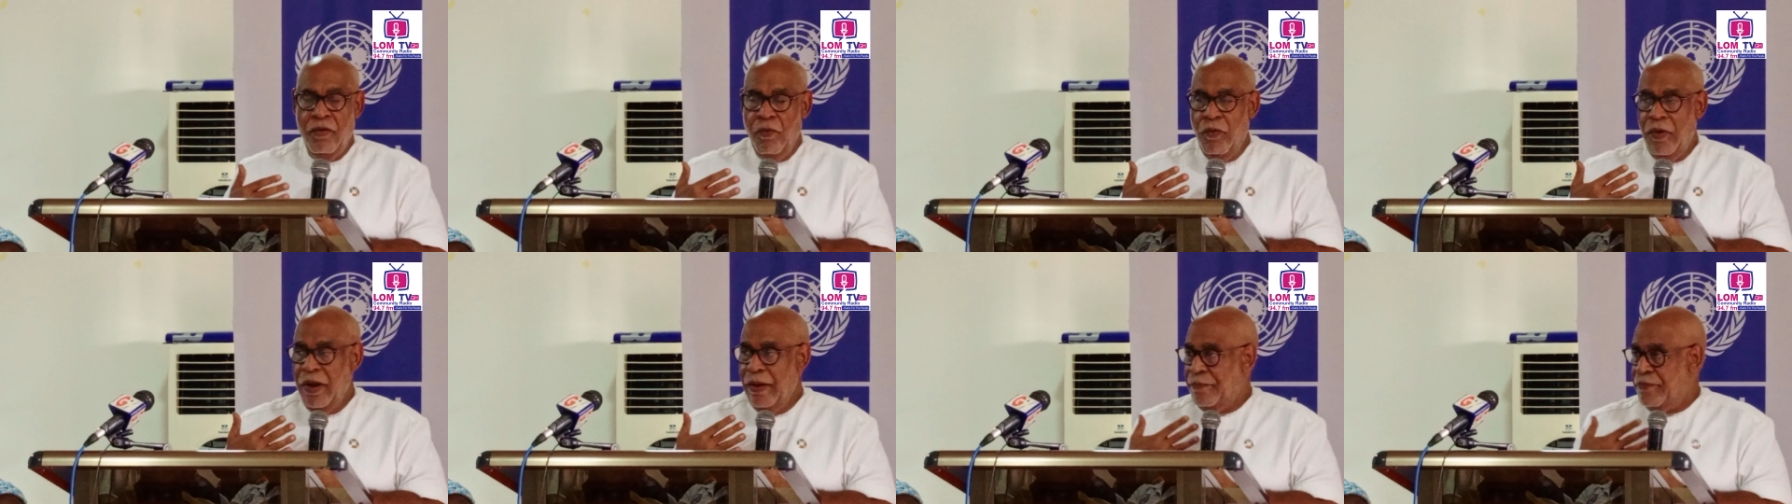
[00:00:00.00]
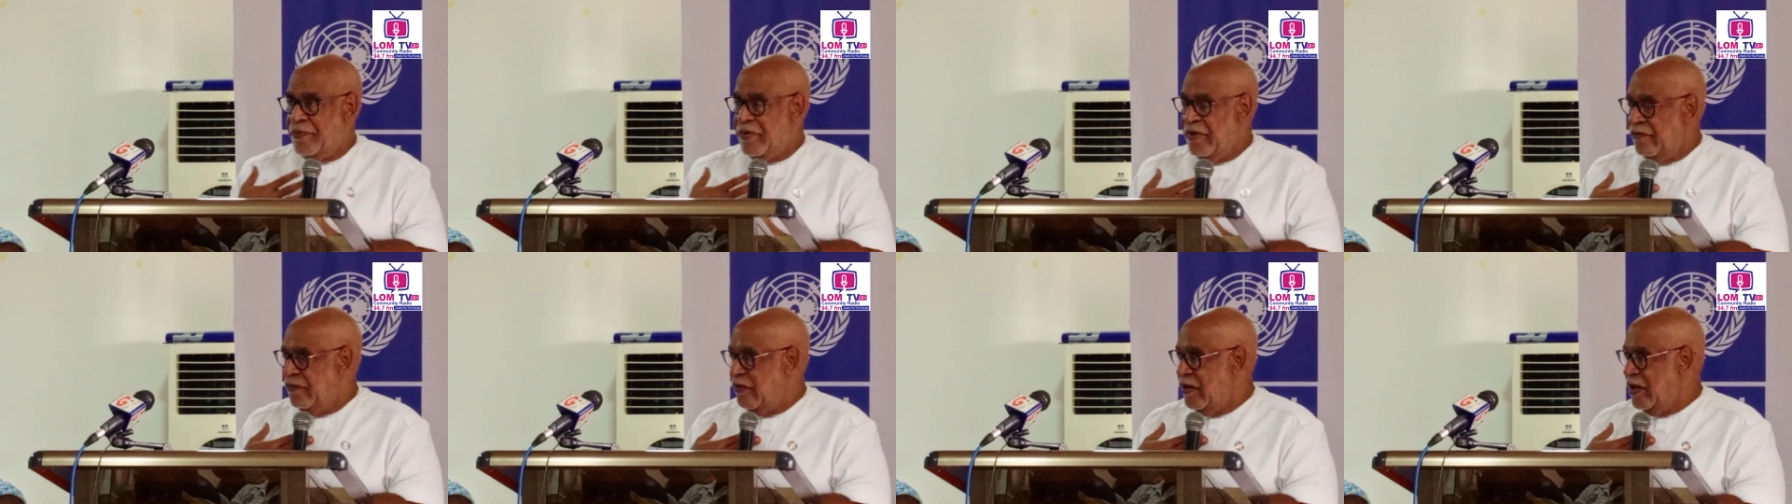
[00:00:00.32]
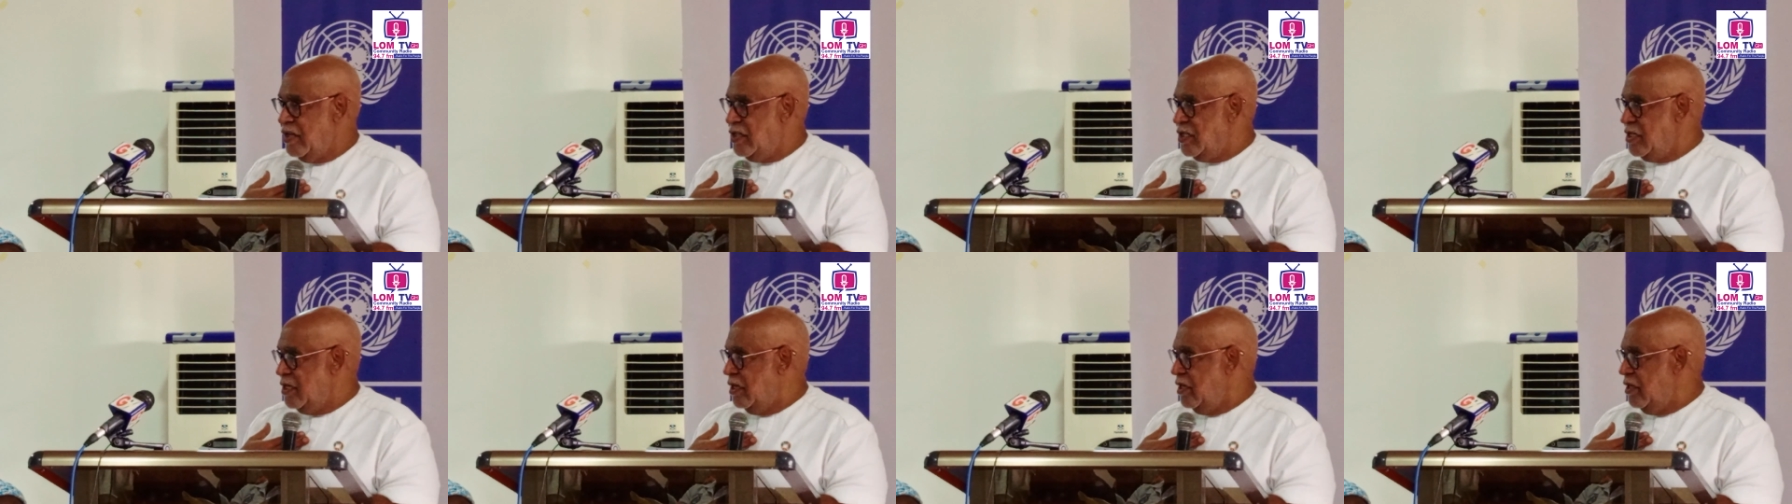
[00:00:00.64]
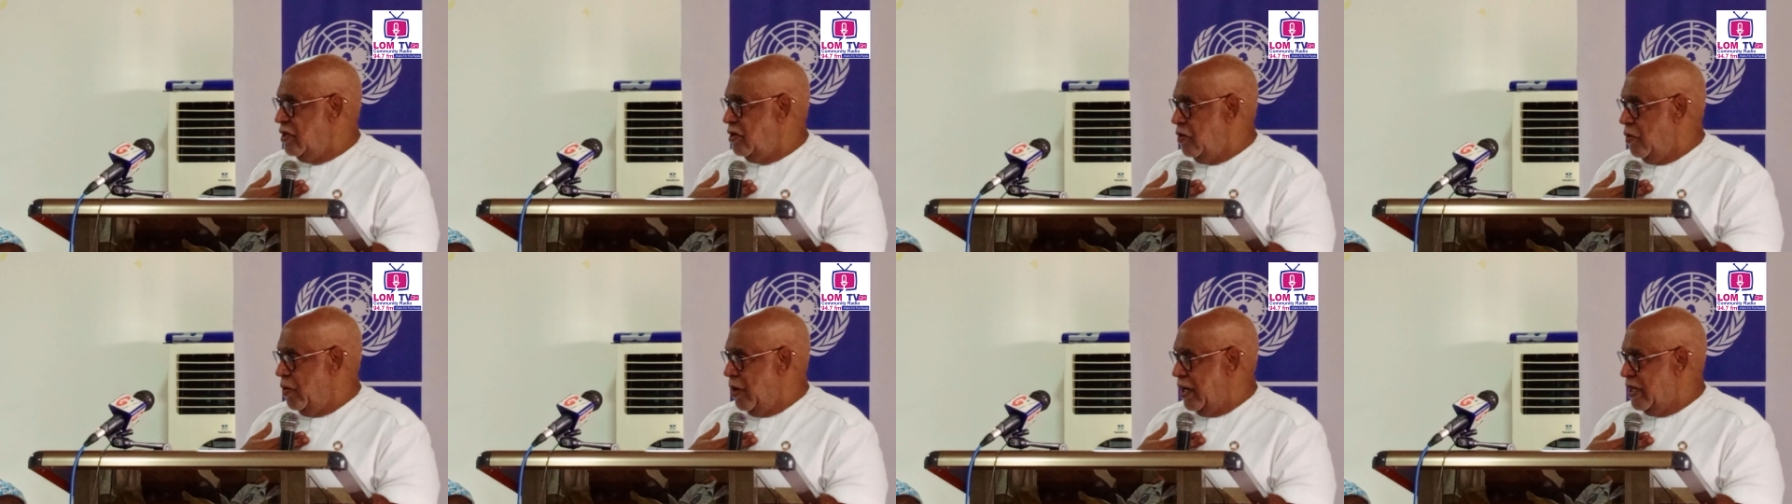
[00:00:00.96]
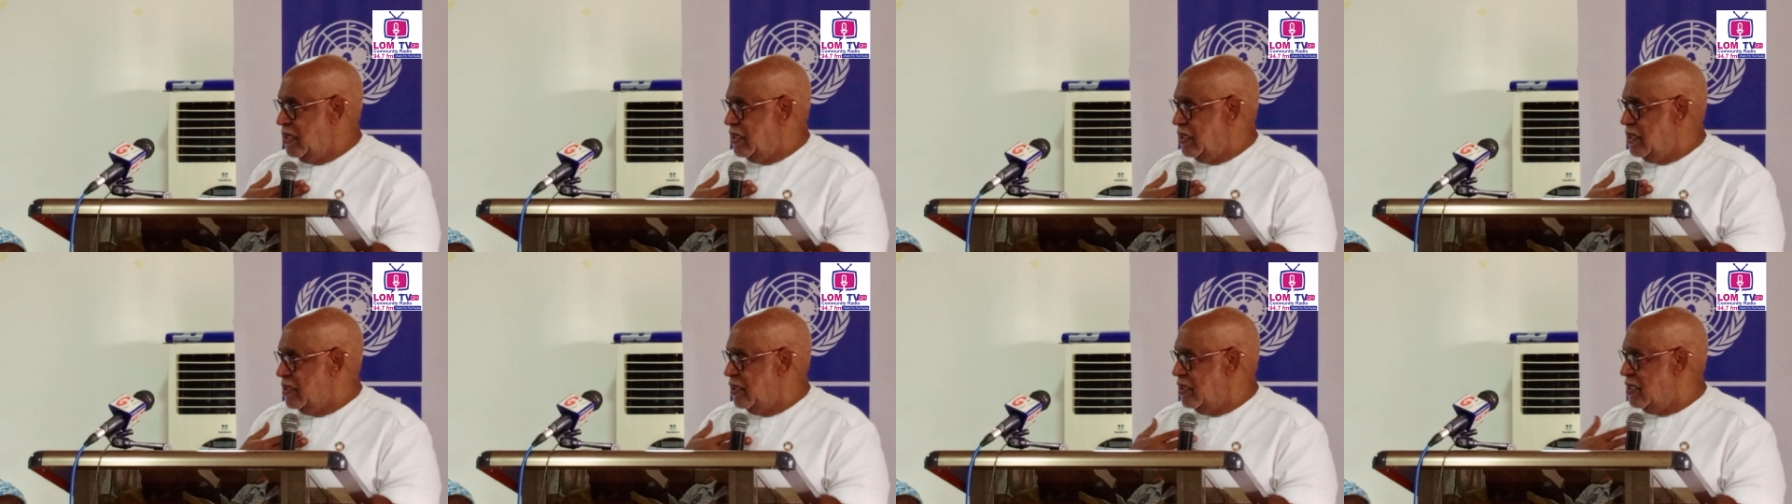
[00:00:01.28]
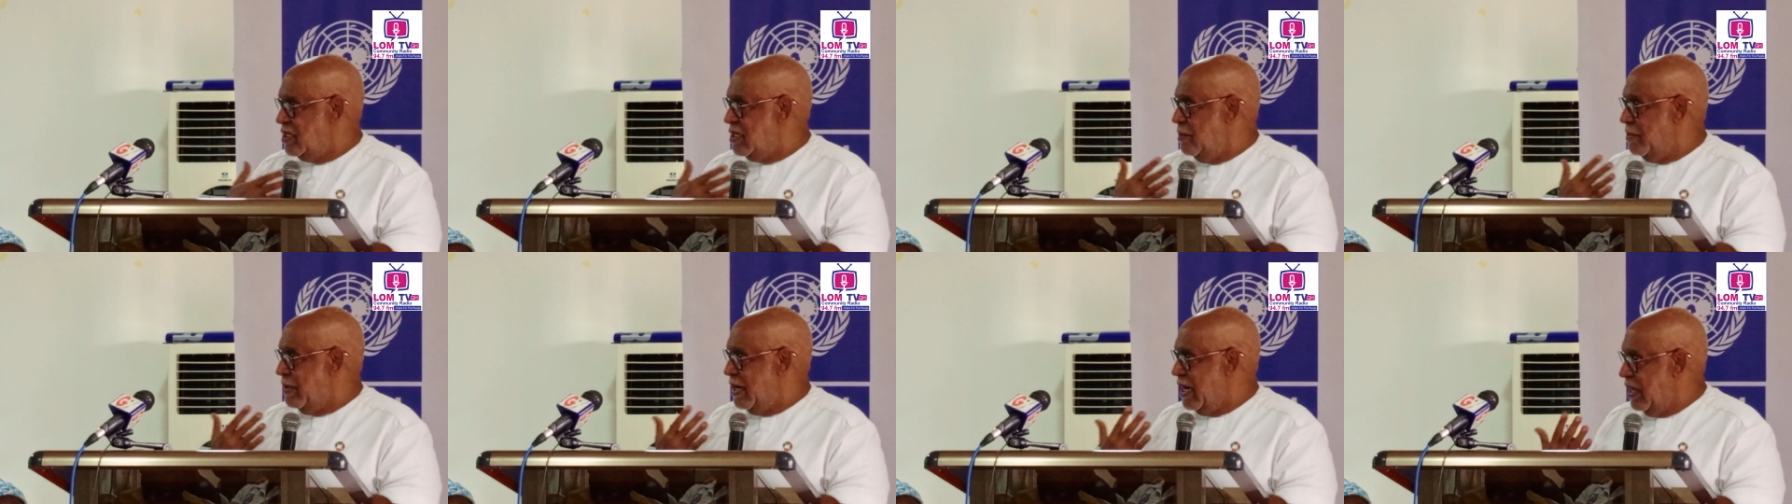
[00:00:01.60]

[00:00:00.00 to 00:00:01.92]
We're privileged in the UN system,